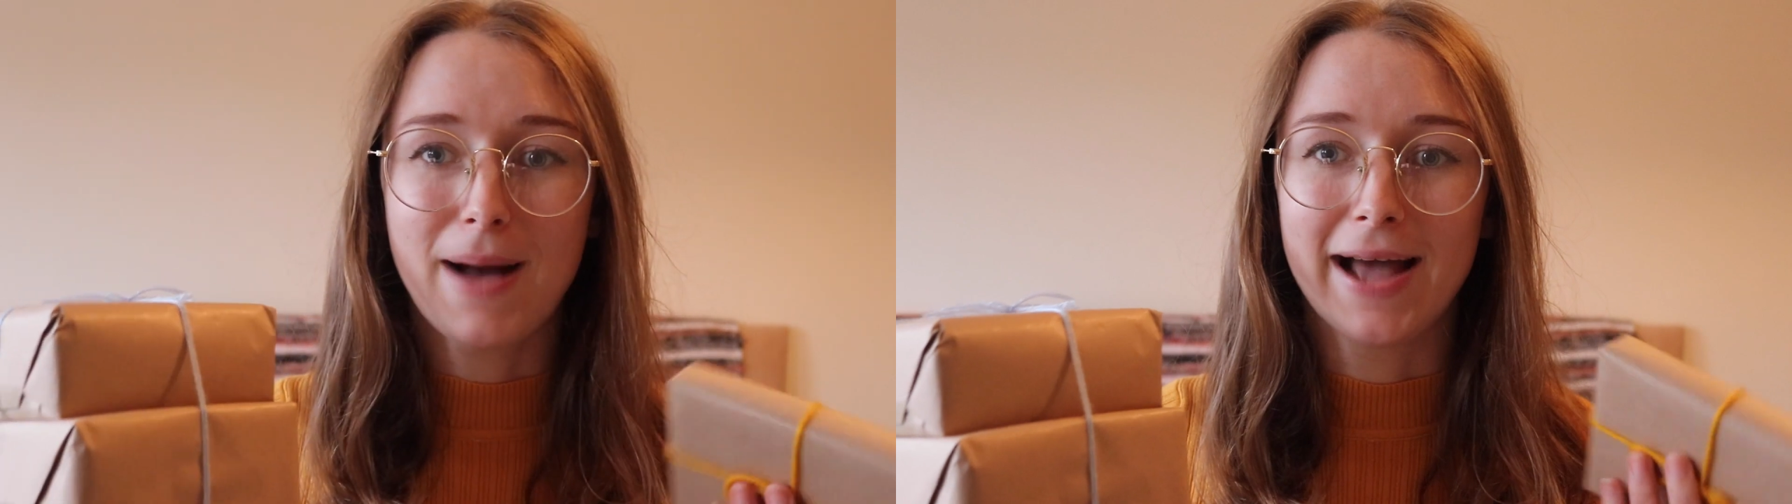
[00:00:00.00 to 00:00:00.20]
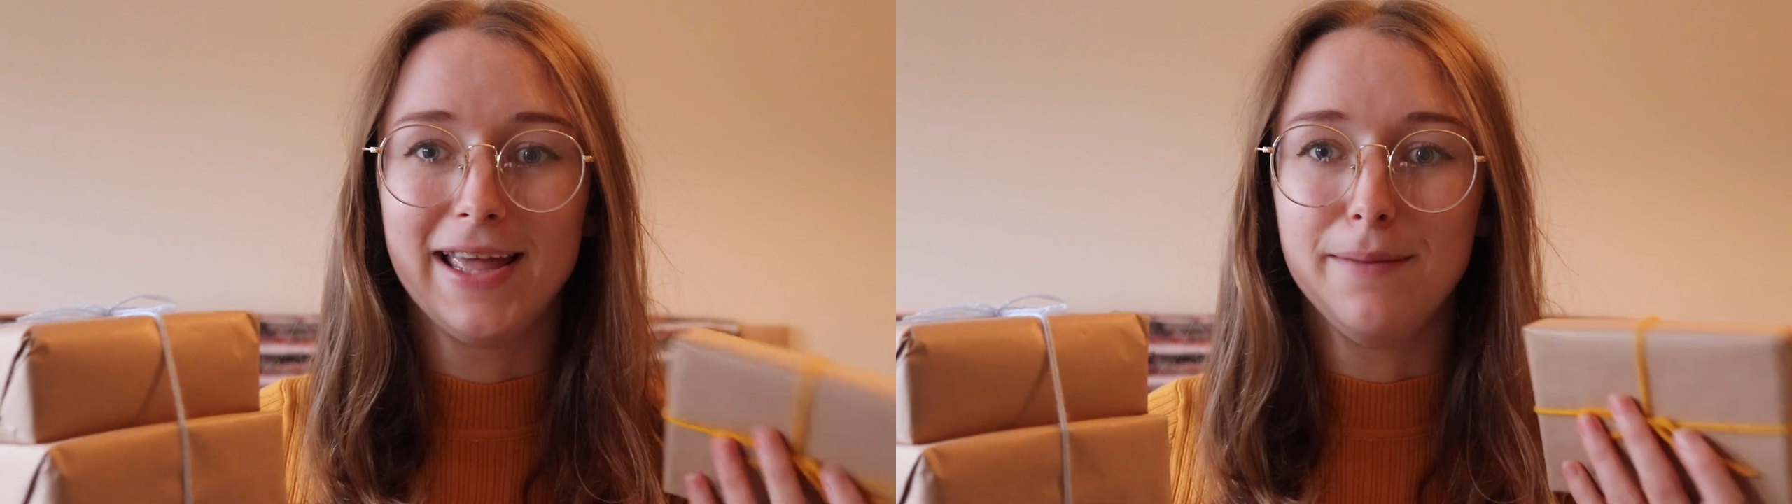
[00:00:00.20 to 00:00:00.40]

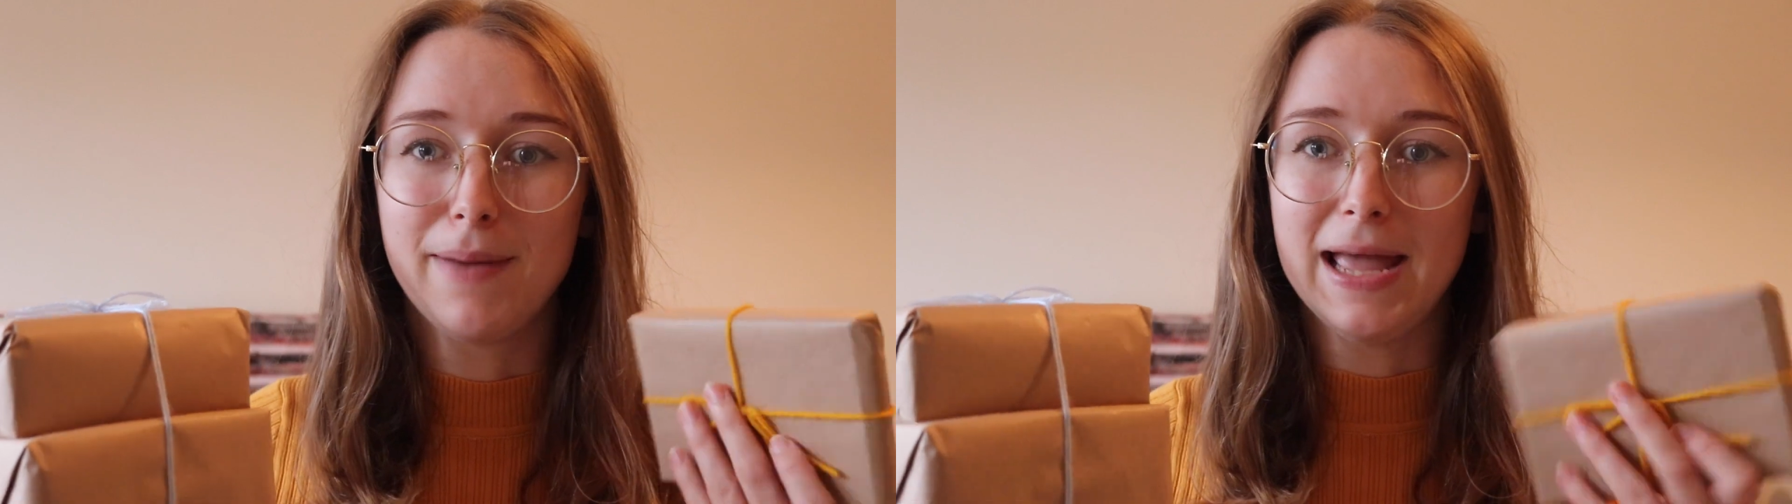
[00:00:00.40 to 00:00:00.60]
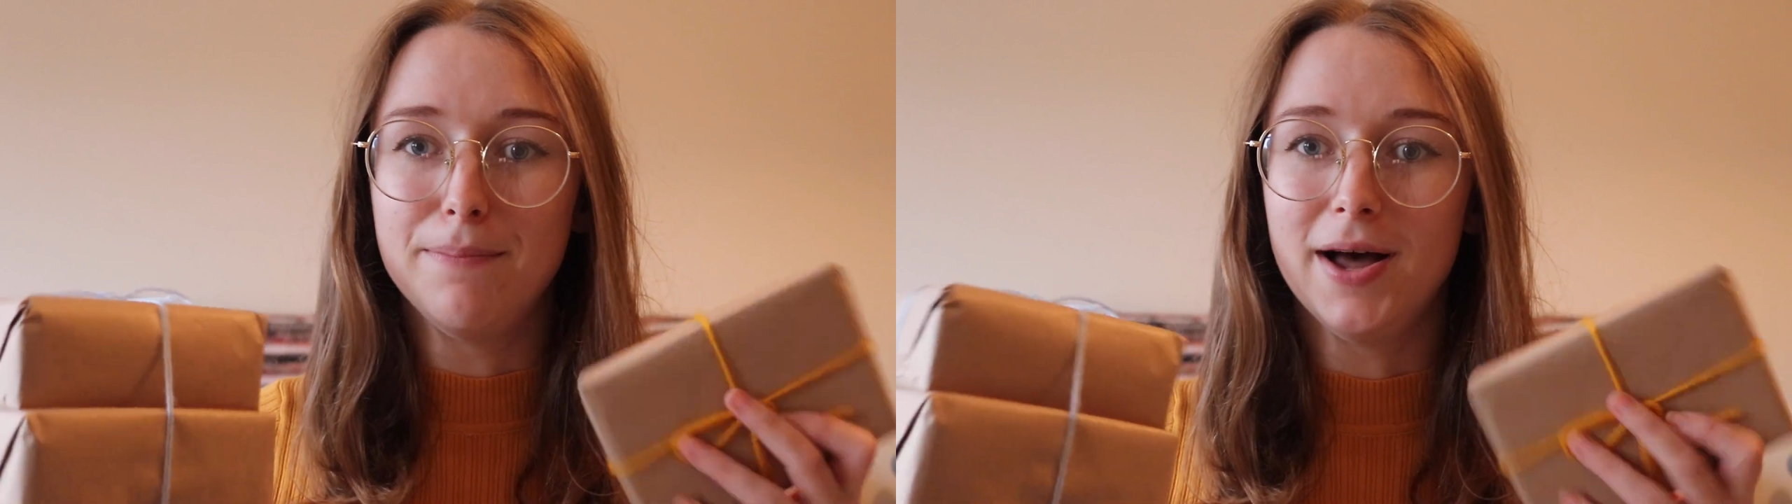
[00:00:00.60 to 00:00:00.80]
packing
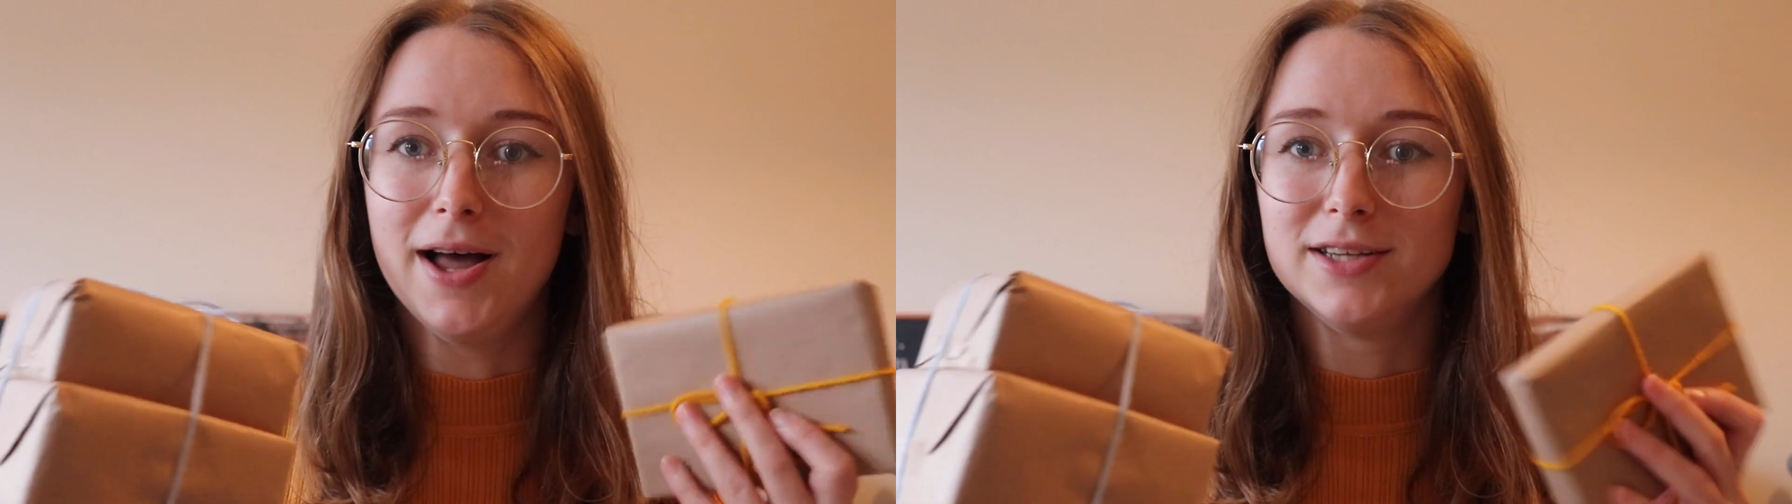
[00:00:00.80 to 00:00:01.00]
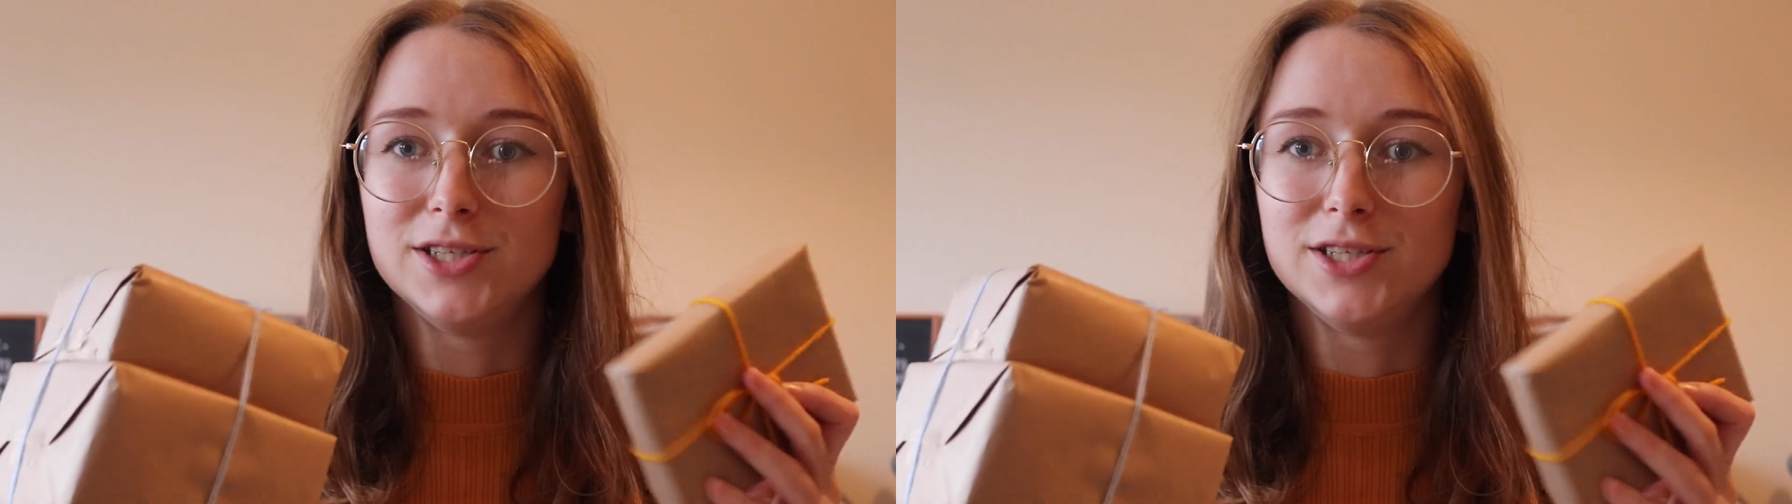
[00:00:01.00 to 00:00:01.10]
paper,